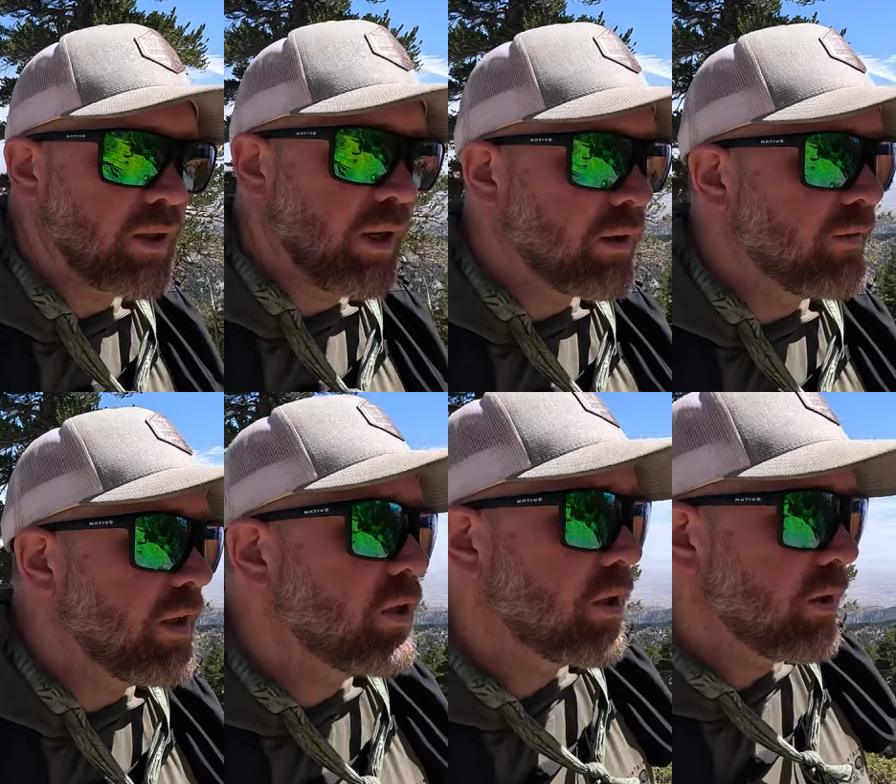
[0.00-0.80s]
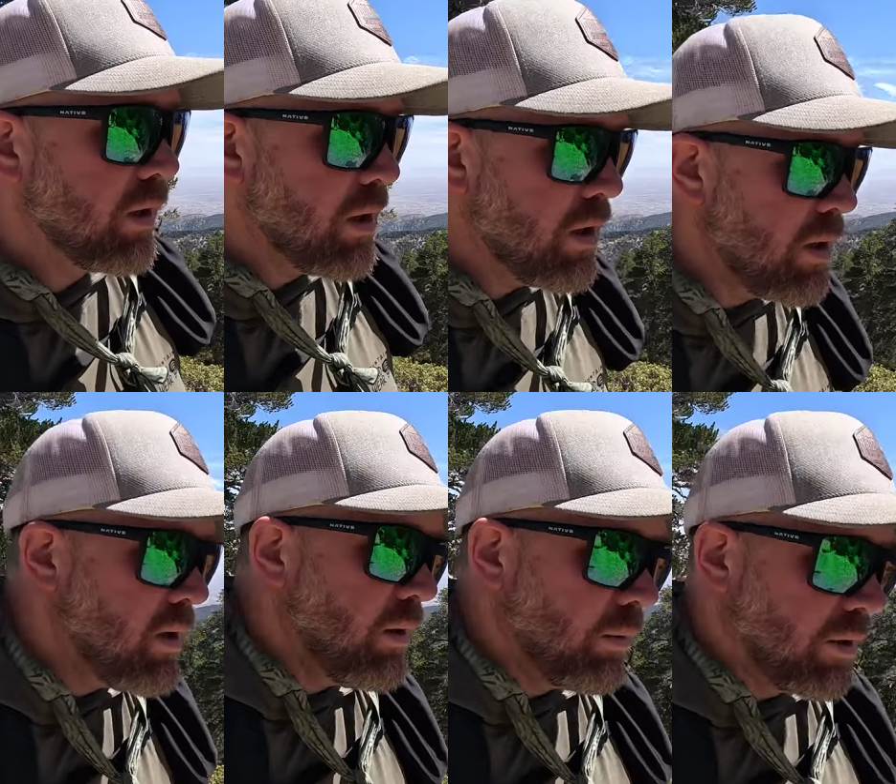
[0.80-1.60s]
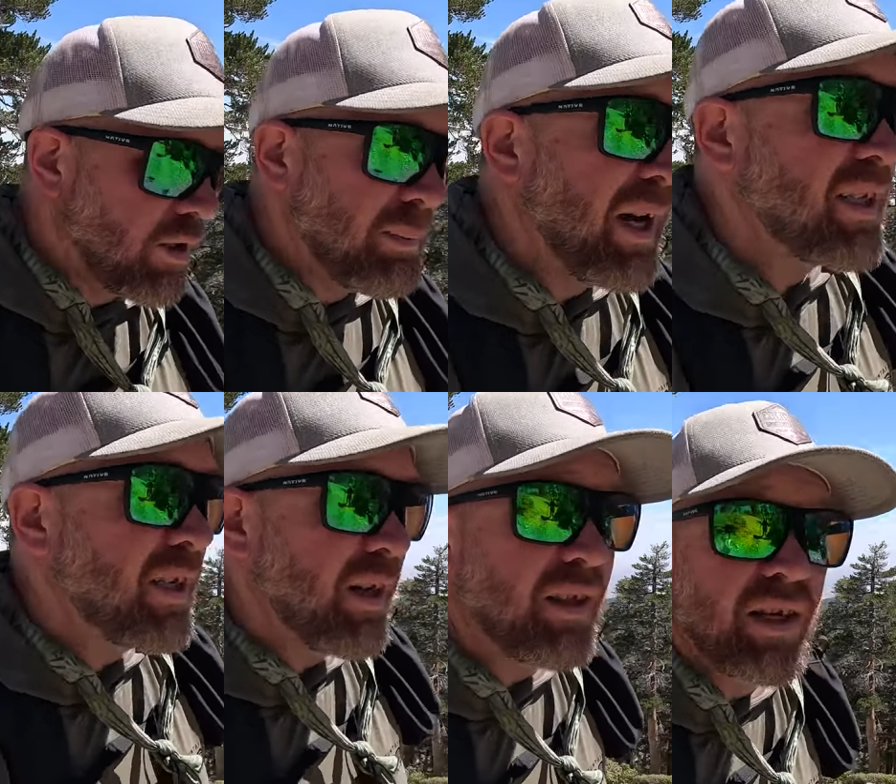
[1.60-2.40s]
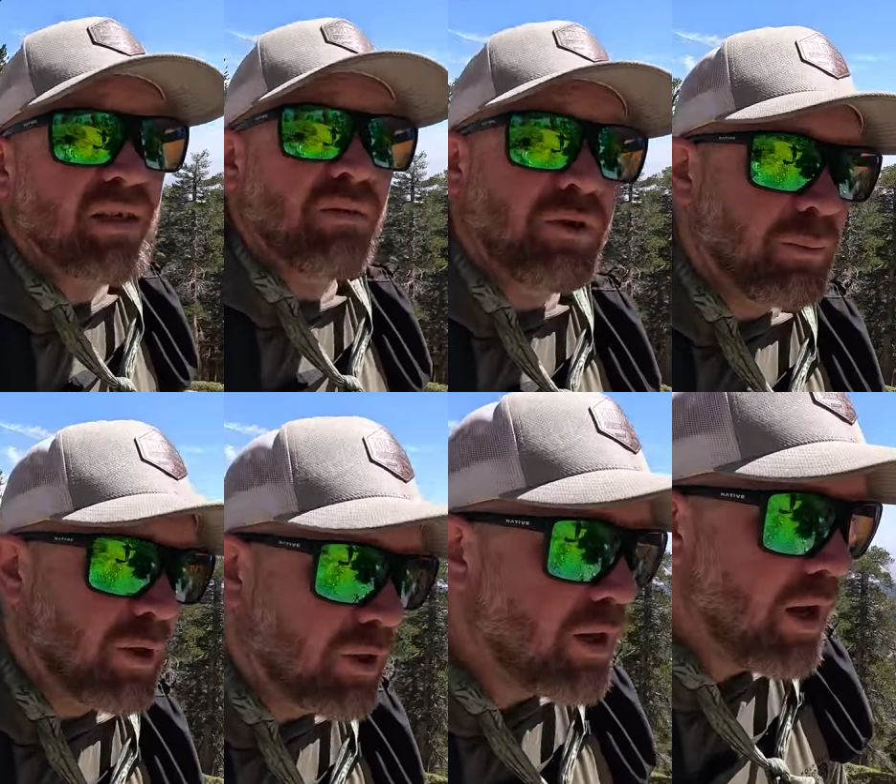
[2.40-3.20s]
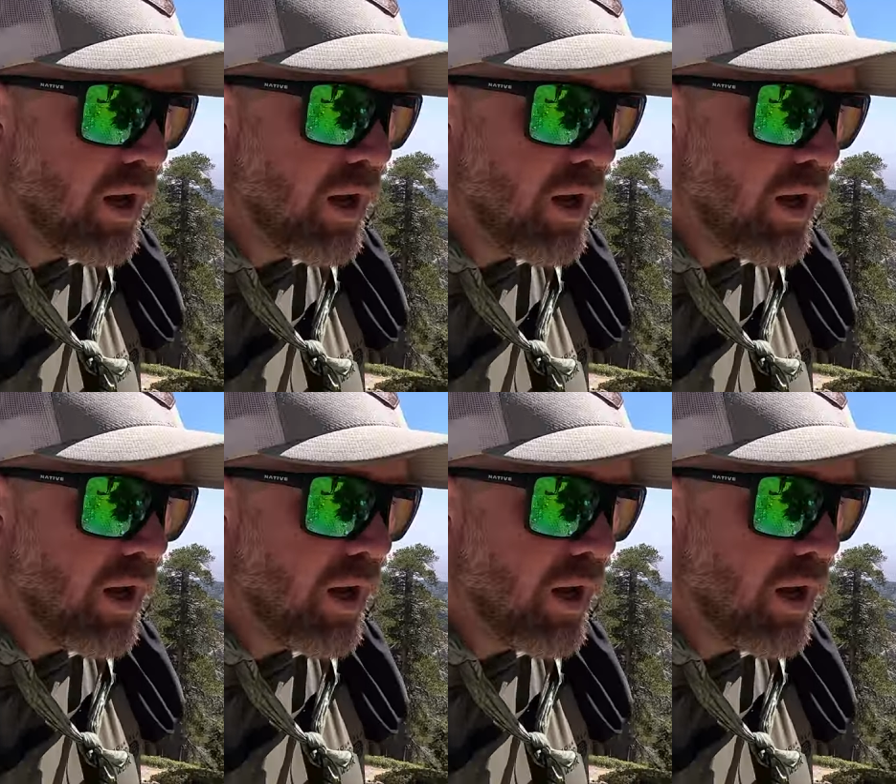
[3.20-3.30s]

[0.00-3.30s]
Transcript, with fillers: at the elevation, we just passed the 9,000 foot mark